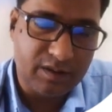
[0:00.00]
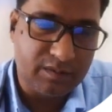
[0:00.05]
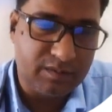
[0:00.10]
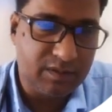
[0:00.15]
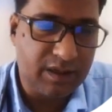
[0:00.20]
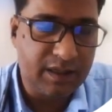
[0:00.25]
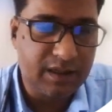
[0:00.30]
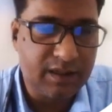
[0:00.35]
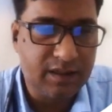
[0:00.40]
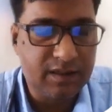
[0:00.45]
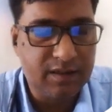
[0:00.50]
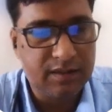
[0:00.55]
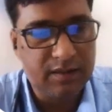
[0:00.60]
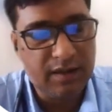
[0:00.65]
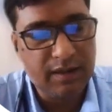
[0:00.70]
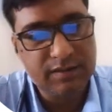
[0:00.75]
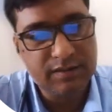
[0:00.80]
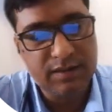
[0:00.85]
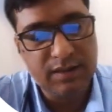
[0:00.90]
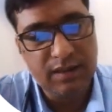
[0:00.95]
like
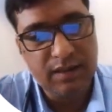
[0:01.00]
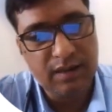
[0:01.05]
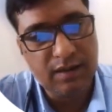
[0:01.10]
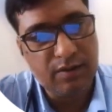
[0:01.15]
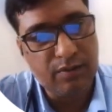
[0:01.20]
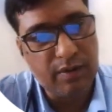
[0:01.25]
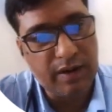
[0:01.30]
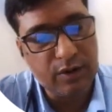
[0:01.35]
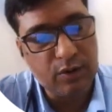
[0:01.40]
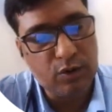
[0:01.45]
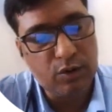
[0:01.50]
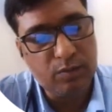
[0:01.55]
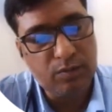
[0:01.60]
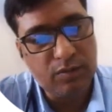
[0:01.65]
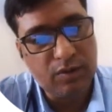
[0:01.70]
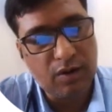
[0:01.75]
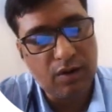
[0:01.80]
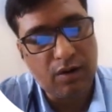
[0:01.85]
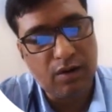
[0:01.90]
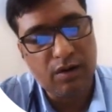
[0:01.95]
let's say a 1
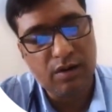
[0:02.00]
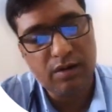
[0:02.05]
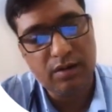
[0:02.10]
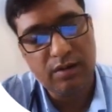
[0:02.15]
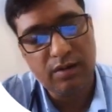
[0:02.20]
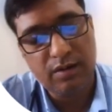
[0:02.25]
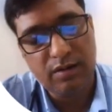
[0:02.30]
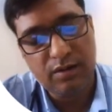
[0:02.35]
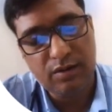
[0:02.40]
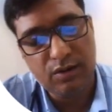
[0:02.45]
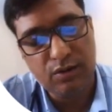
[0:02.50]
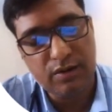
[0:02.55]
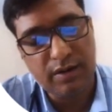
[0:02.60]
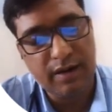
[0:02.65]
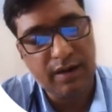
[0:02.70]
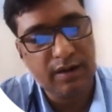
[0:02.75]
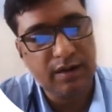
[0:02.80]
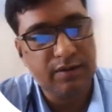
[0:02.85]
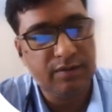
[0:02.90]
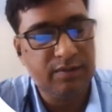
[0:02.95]
ohm, or you
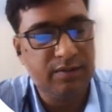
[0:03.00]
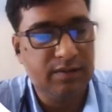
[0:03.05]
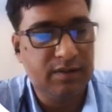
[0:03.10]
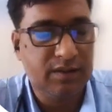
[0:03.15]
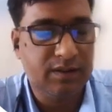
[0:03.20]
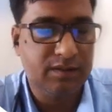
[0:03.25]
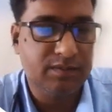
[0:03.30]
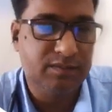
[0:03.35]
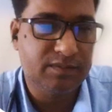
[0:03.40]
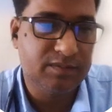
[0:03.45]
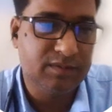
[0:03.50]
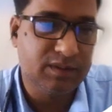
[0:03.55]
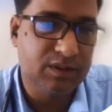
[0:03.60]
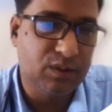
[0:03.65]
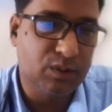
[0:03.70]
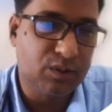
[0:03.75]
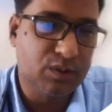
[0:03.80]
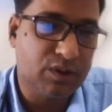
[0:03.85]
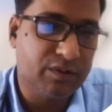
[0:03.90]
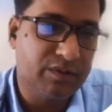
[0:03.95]
connect a
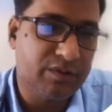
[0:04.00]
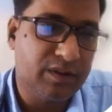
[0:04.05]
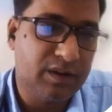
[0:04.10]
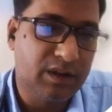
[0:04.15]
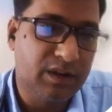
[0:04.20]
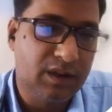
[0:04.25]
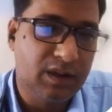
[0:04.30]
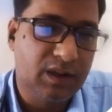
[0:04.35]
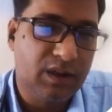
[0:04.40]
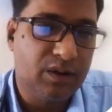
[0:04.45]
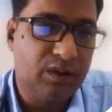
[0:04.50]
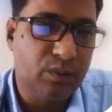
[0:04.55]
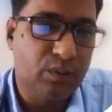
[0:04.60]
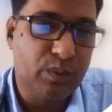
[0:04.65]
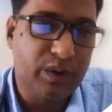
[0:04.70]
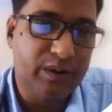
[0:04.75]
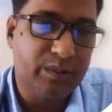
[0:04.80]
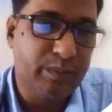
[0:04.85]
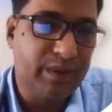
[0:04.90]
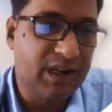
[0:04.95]
load of
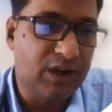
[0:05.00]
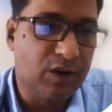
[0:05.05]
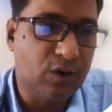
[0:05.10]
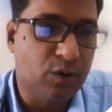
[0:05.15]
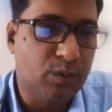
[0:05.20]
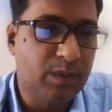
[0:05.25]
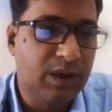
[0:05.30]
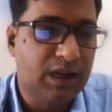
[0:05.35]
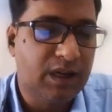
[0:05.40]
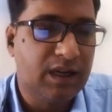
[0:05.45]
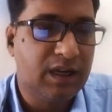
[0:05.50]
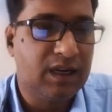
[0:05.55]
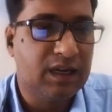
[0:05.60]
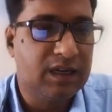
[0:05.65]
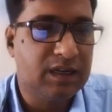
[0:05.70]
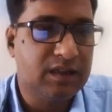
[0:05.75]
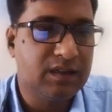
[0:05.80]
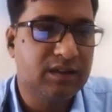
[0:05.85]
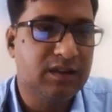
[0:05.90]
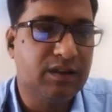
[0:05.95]
1 mega ohm,
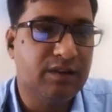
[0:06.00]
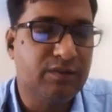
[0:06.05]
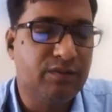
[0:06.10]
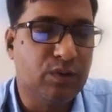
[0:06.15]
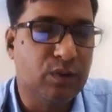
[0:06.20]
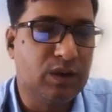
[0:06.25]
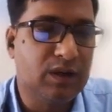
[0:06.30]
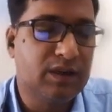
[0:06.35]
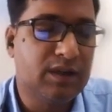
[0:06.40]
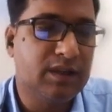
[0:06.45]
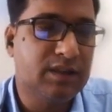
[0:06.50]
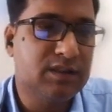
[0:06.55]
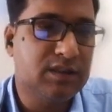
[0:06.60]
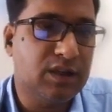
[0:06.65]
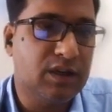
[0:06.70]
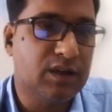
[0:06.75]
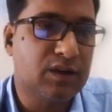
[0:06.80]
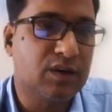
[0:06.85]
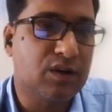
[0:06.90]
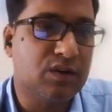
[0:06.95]
the voltage
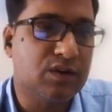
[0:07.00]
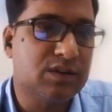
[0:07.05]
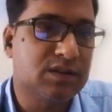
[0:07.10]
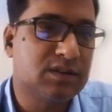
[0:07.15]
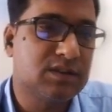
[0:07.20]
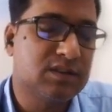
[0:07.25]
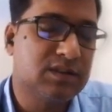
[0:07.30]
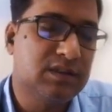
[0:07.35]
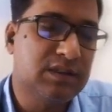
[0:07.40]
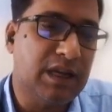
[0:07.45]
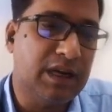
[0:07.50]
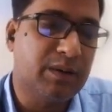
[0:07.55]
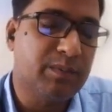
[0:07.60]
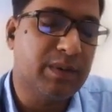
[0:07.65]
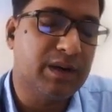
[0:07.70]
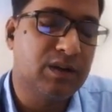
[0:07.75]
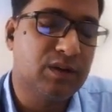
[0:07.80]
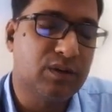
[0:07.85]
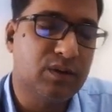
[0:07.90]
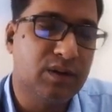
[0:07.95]
across that
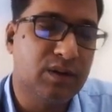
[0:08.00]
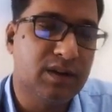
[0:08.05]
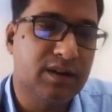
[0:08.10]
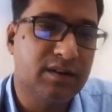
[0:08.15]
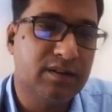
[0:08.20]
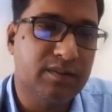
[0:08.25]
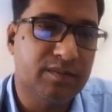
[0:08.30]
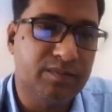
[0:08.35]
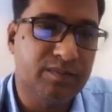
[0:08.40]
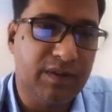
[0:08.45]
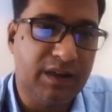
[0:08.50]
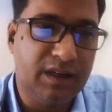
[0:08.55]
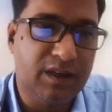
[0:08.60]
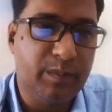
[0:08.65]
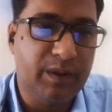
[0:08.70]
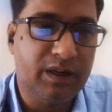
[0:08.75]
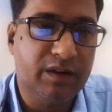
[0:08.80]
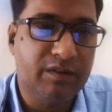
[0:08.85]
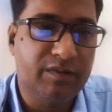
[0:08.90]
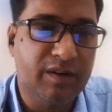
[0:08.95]
particular
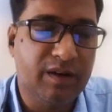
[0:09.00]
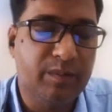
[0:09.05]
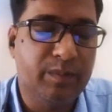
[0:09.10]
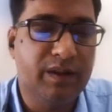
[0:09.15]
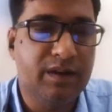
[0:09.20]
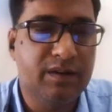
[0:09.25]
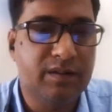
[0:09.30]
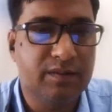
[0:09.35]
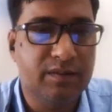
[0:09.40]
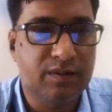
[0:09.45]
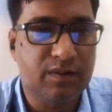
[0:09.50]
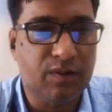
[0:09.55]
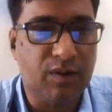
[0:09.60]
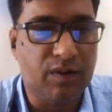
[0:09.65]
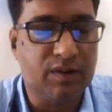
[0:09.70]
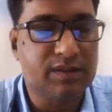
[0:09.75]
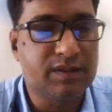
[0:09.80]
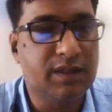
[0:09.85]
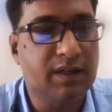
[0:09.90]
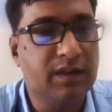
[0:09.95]
element will be
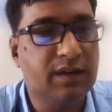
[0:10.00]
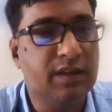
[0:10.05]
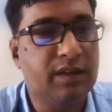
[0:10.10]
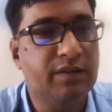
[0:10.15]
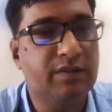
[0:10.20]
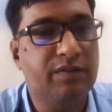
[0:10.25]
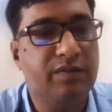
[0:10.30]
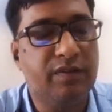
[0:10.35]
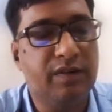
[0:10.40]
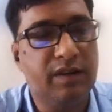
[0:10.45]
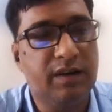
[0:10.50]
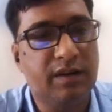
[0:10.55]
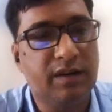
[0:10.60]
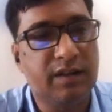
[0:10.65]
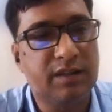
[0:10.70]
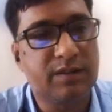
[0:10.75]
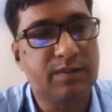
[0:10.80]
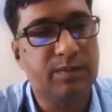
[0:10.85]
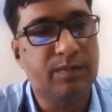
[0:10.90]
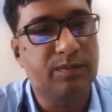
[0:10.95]
constant
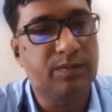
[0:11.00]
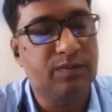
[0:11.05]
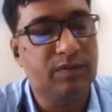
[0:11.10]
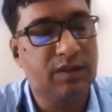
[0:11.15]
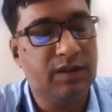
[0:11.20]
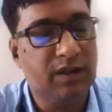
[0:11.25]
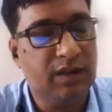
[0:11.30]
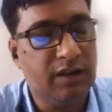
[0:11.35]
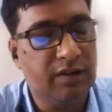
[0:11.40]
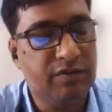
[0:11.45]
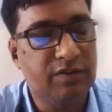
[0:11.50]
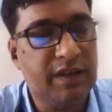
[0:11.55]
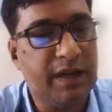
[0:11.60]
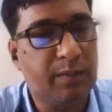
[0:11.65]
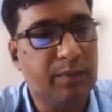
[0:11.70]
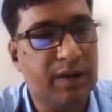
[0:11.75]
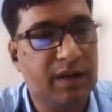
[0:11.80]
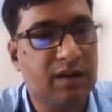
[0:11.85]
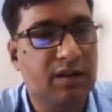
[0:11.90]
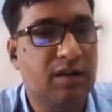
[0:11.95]
if
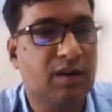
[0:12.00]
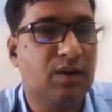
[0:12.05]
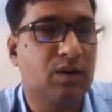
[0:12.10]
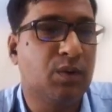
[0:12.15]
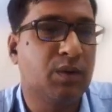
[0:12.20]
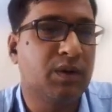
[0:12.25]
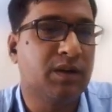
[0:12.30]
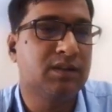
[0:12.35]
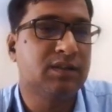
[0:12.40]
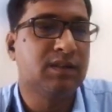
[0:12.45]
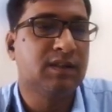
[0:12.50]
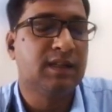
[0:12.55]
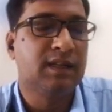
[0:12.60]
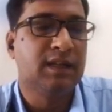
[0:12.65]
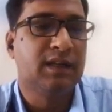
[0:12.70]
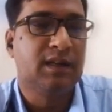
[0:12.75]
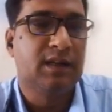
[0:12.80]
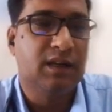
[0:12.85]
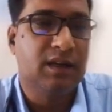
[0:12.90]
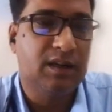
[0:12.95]
that particular load is
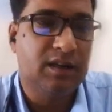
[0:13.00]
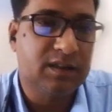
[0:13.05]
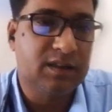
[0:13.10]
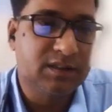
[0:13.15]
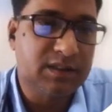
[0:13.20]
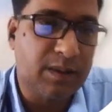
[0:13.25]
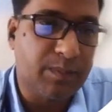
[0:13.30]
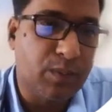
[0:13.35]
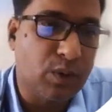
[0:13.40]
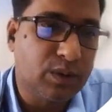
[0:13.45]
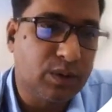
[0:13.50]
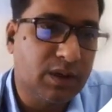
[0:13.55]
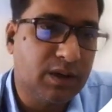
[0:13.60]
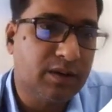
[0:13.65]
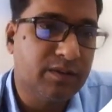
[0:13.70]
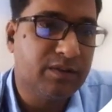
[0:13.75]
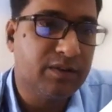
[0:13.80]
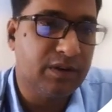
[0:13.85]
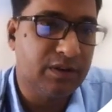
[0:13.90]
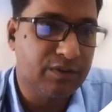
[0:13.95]

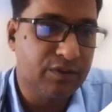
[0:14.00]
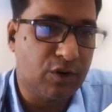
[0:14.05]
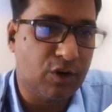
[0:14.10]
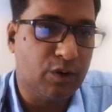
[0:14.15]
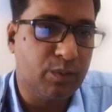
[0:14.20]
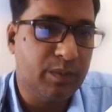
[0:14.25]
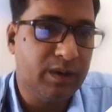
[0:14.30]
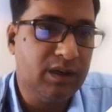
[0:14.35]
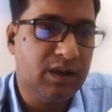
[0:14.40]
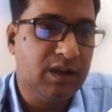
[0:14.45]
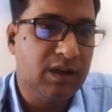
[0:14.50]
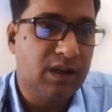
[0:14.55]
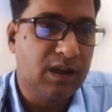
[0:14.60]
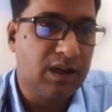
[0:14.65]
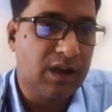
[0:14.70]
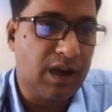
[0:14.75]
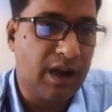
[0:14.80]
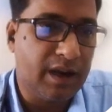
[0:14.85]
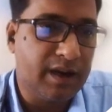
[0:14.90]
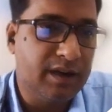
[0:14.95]
supported from a
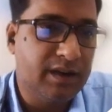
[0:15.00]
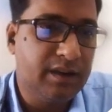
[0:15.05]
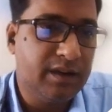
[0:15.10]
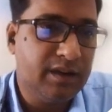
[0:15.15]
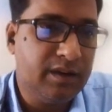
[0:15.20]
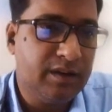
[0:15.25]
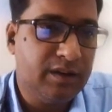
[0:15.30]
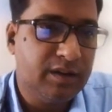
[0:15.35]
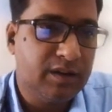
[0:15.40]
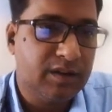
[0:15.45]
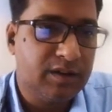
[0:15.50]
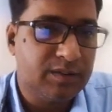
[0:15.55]
ideal